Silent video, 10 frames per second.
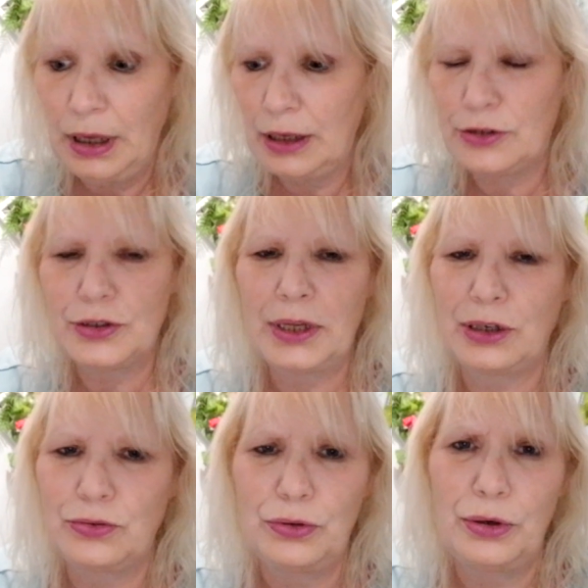It's just like
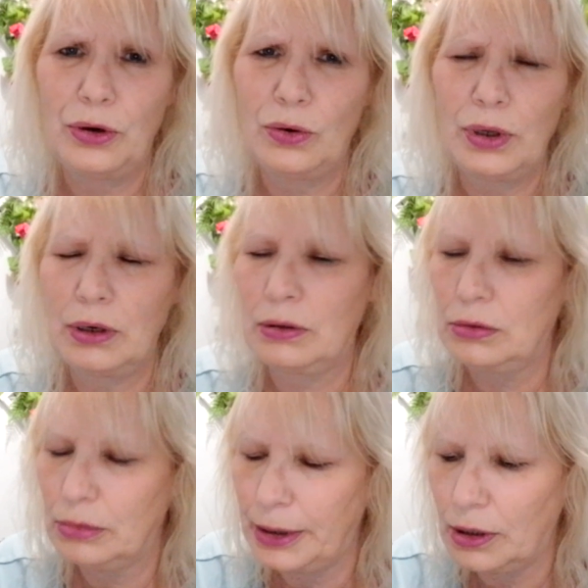Trudeau, and
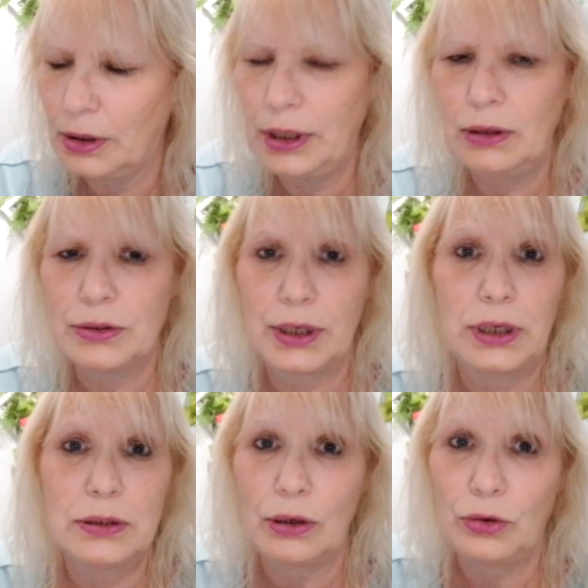oh my god, he looks like
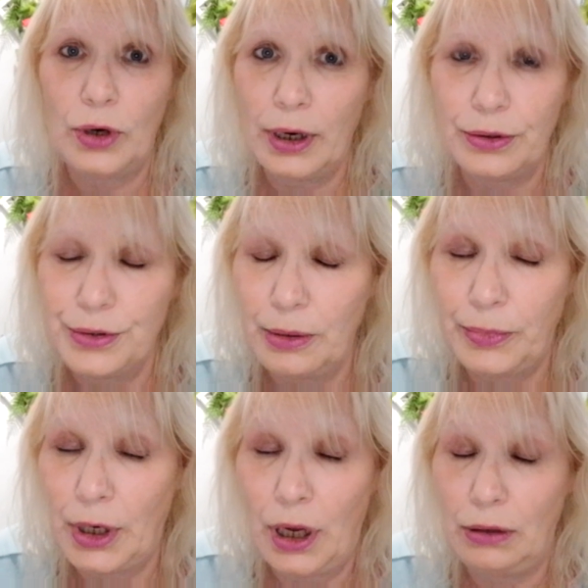he's on crack or
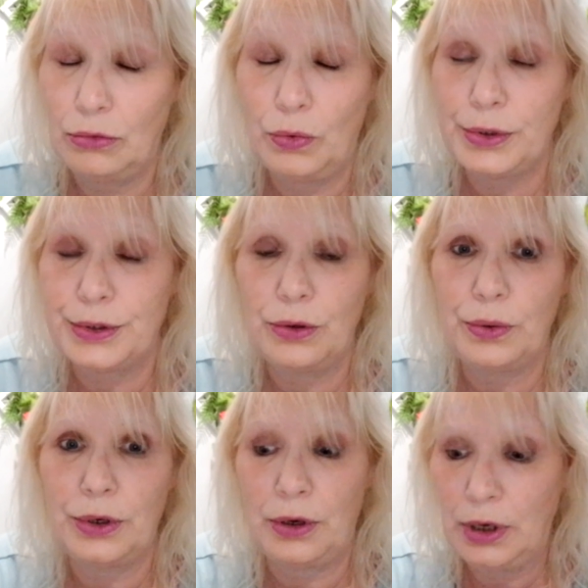something. I don't know what's
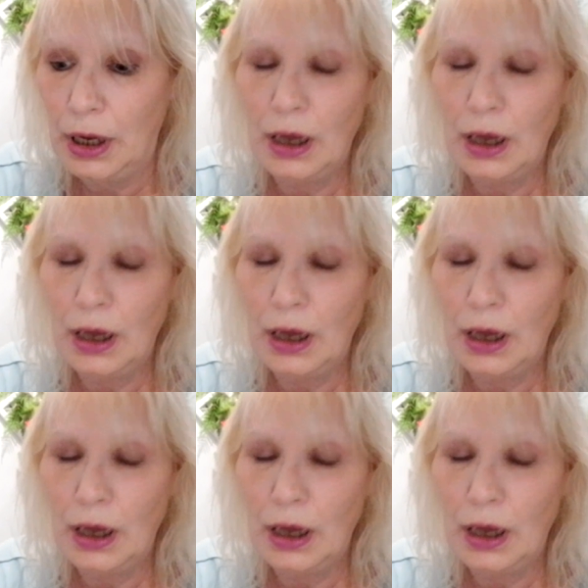going on.